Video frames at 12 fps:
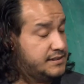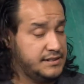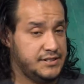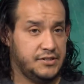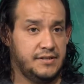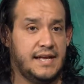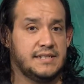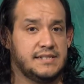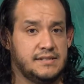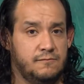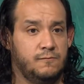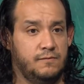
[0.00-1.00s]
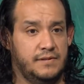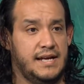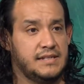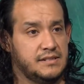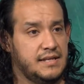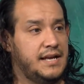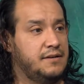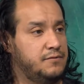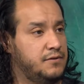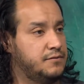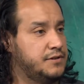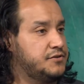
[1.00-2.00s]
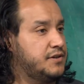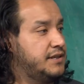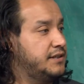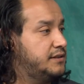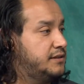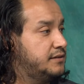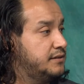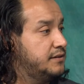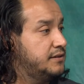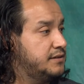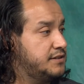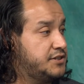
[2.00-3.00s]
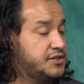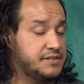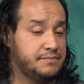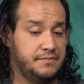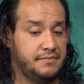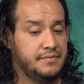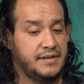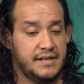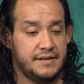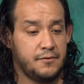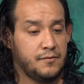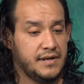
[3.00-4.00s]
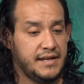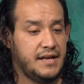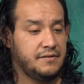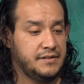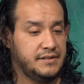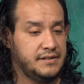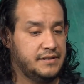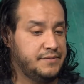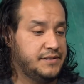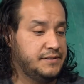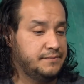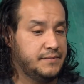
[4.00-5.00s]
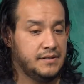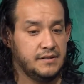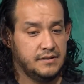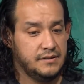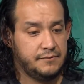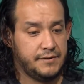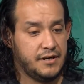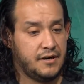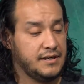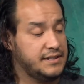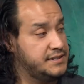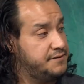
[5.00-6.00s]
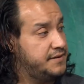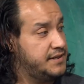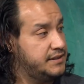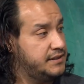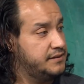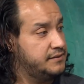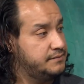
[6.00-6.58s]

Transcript: And so that's kind of what we're trying to just get everyone counted, regardless of anything.